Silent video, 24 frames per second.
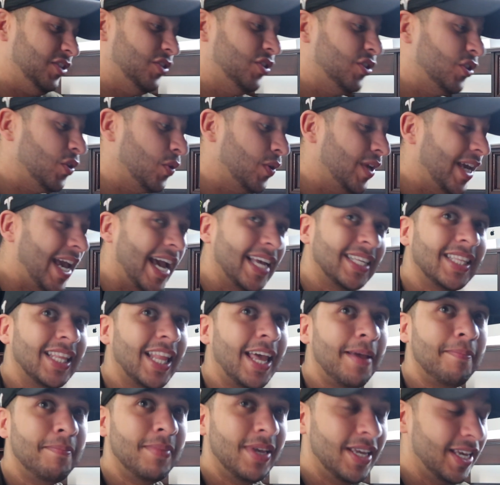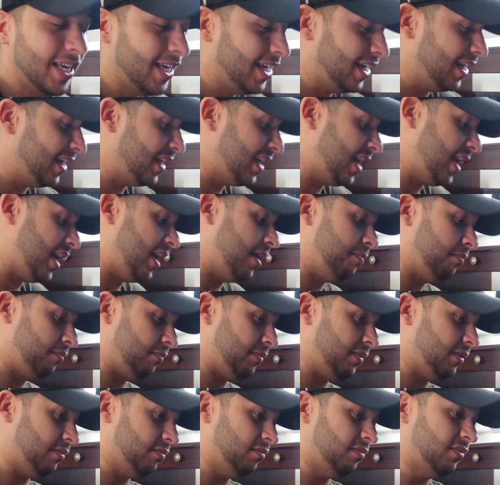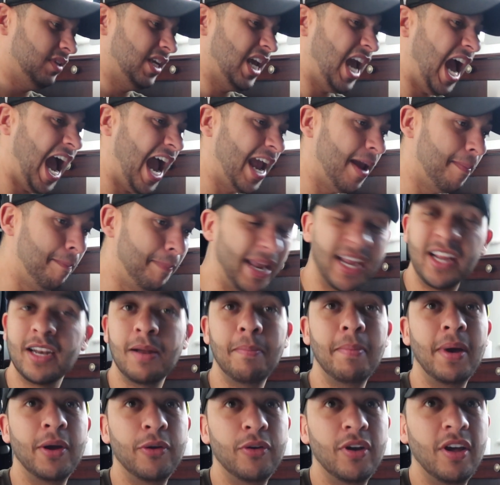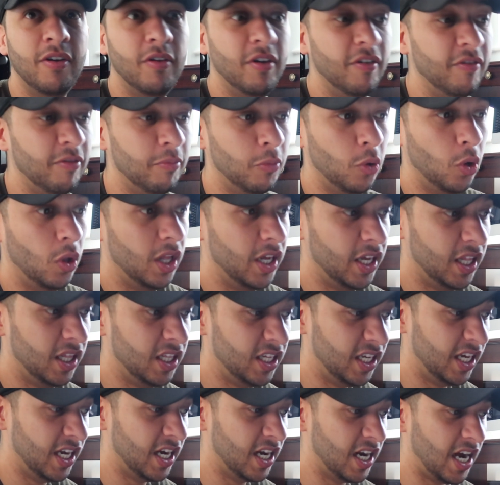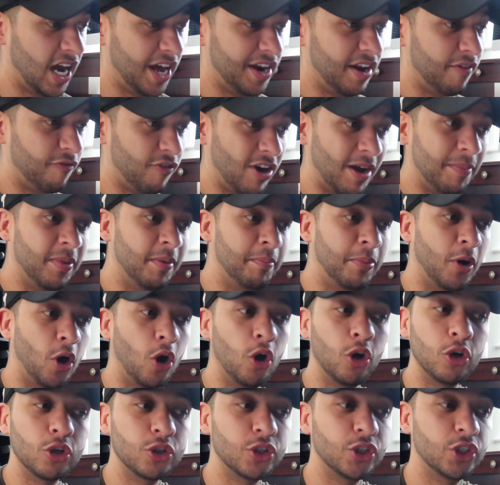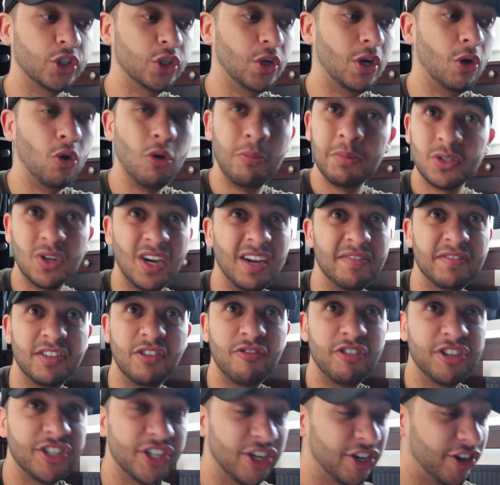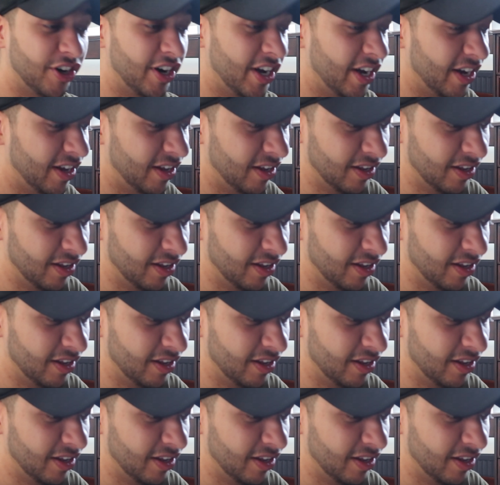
so yes, let me, um, I am making a mountain out of a molehill here, and I've ripped the box, so I hope I don't have to return it,